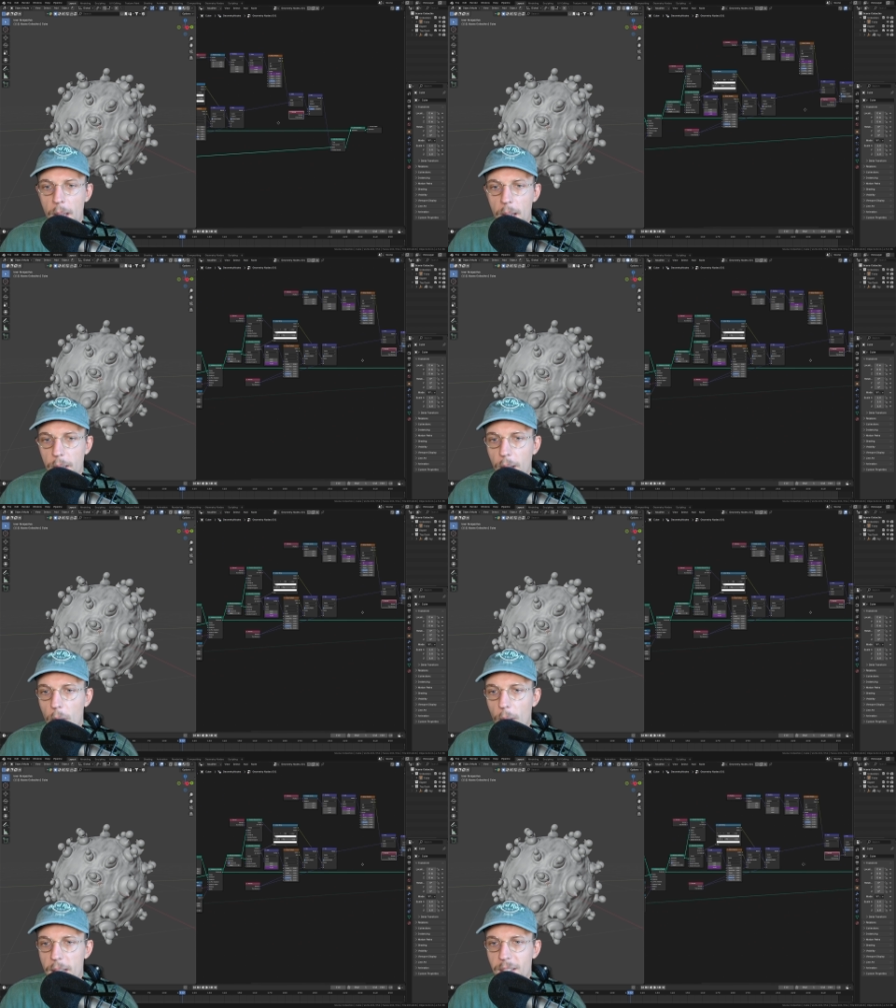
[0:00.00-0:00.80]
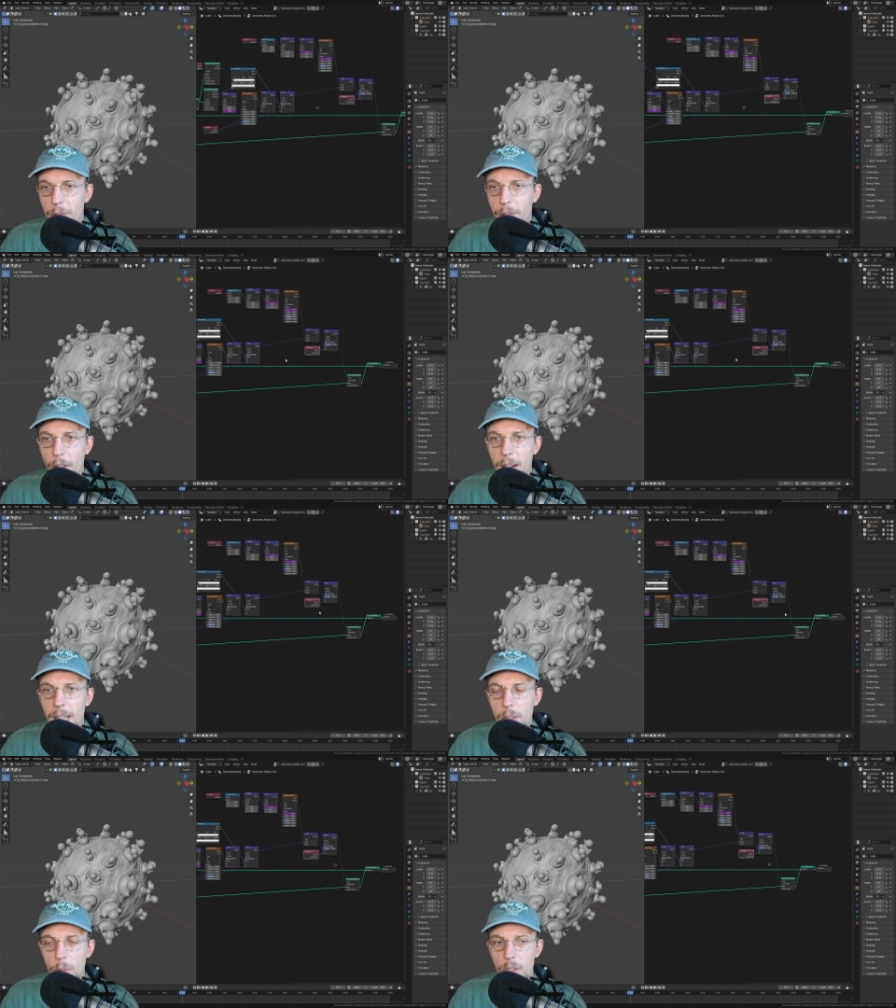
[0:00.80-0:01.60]
Now, as
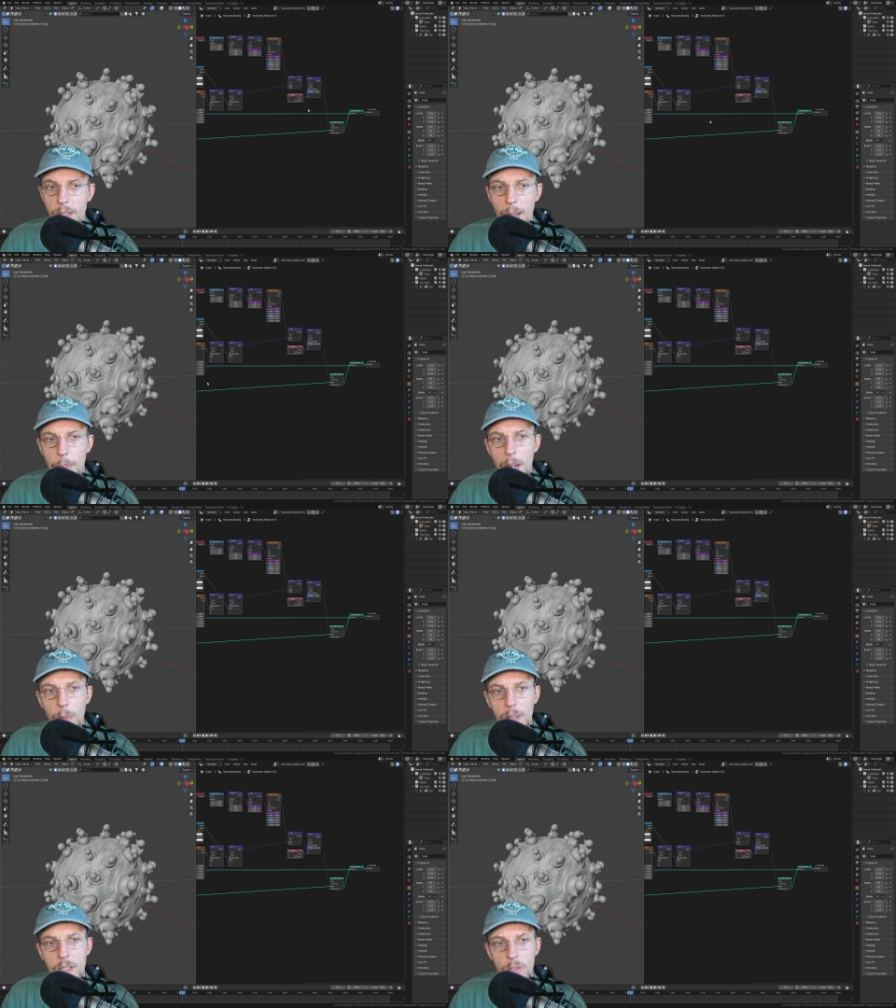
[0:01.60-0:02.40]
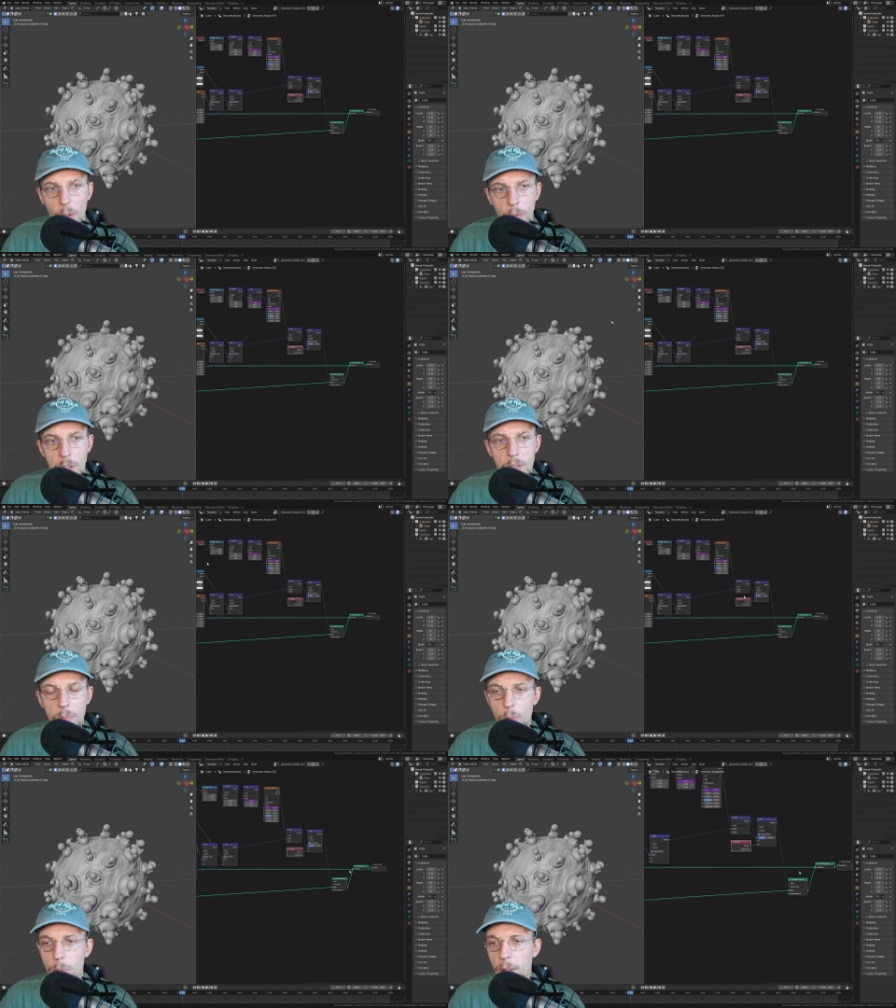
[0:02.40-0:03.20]
final step, I want these duckies to
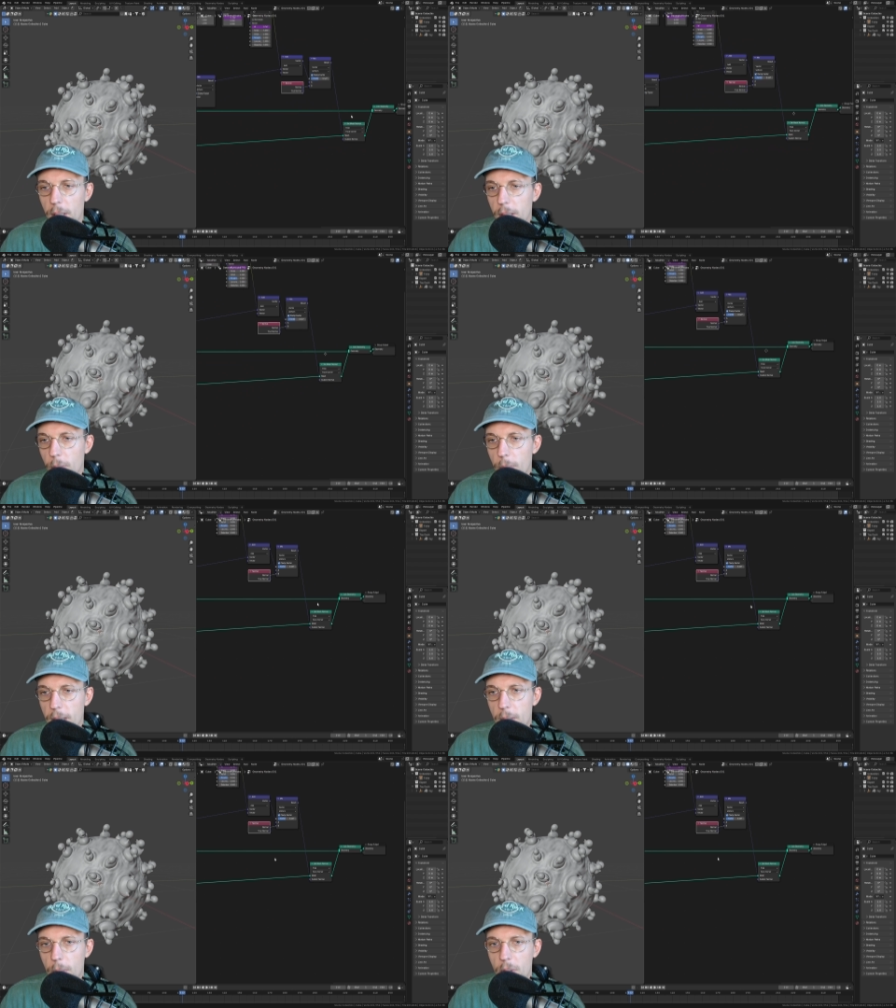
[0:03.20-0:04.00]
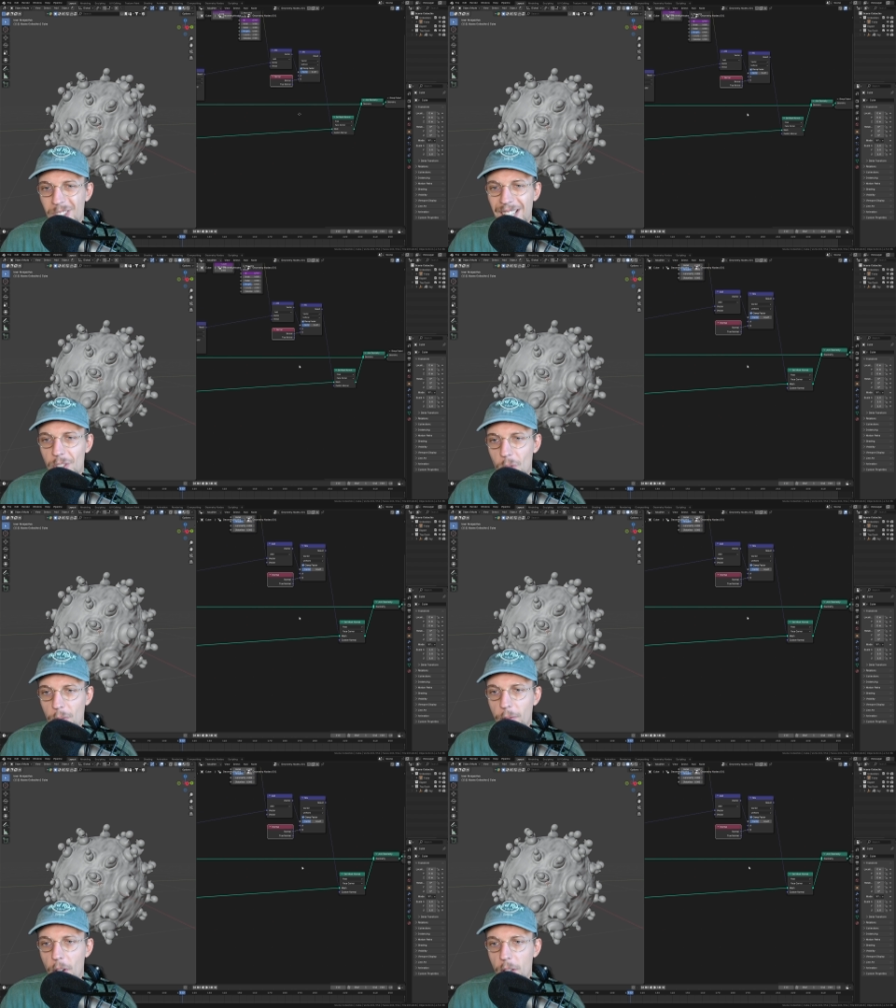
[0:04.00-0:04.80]
move a little bit because that's
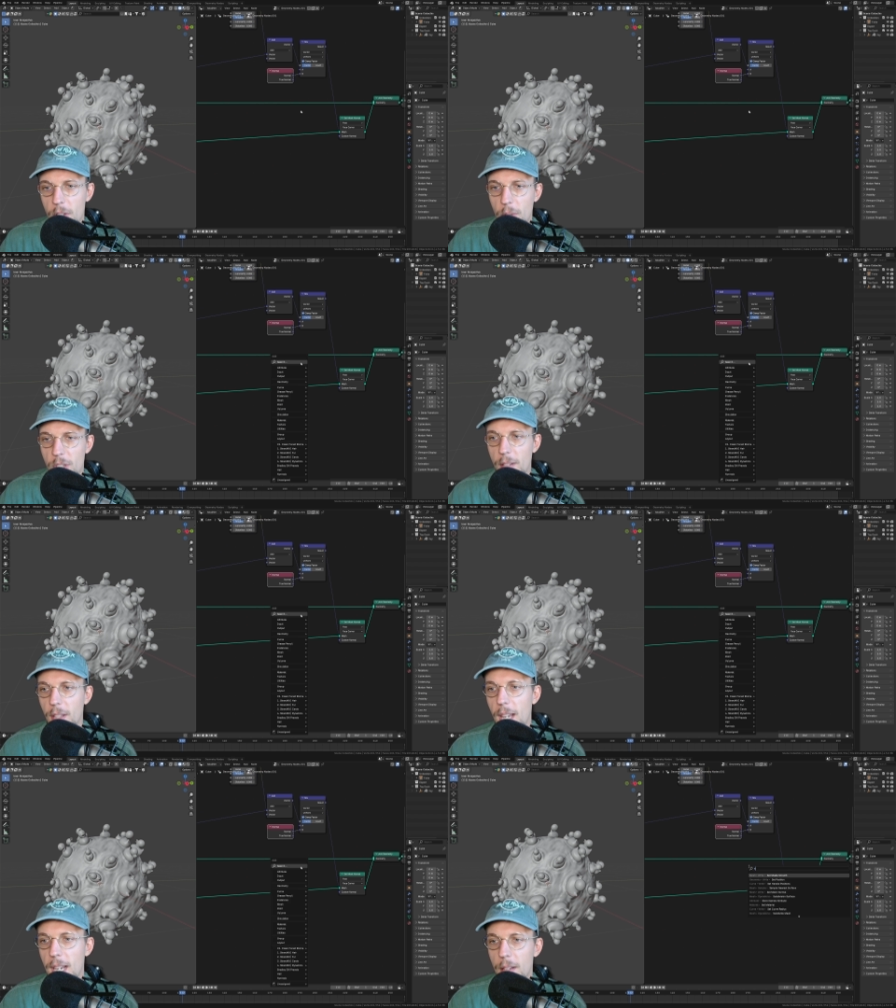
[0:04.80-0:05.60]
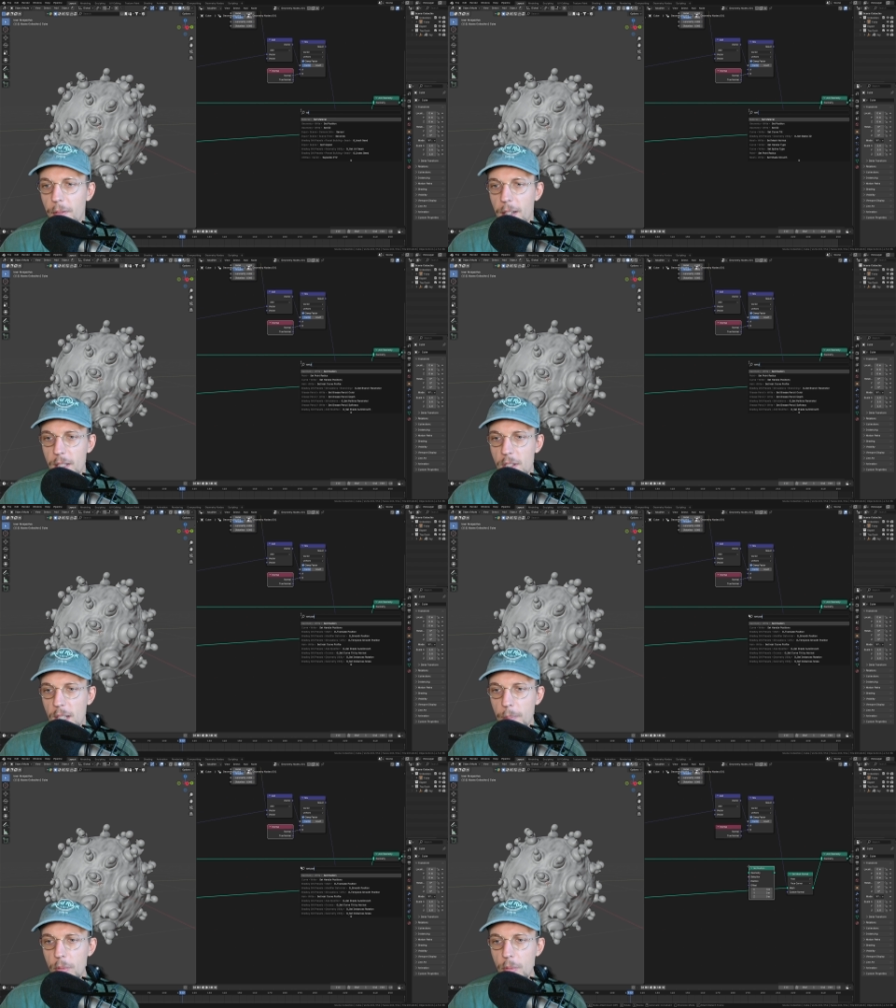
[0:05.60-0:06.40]
just fun. So Shift A, find a
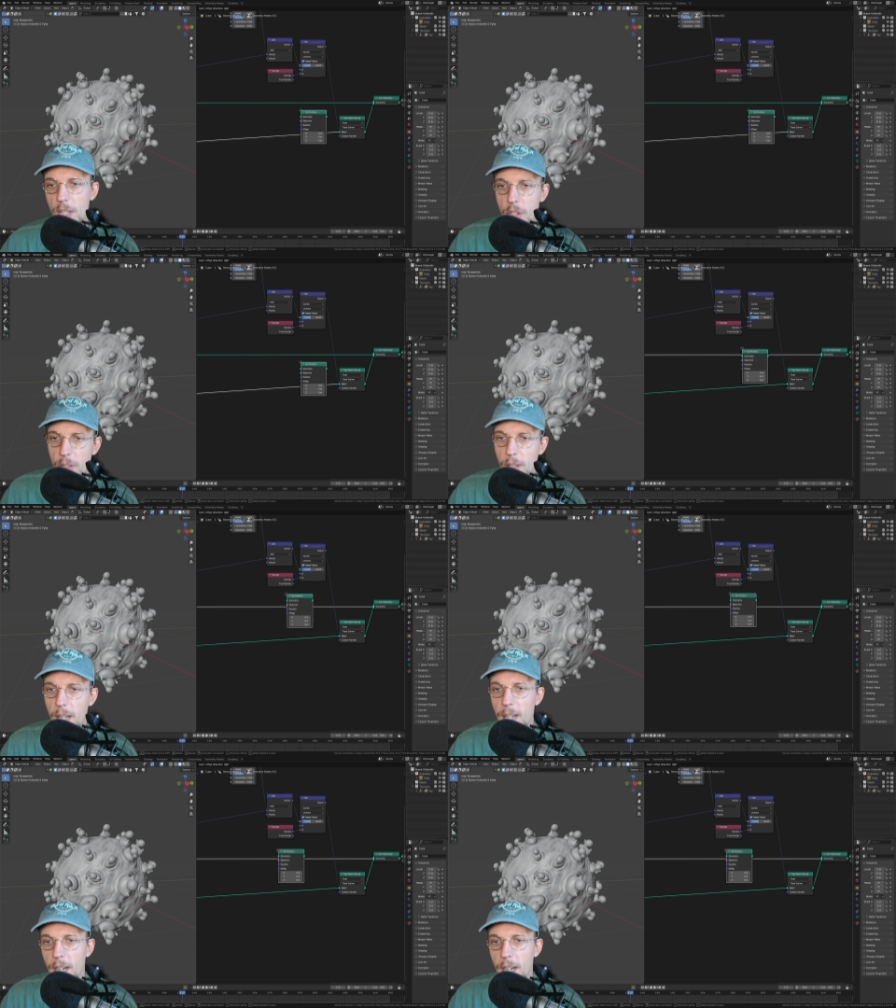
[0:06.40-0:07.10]
set position.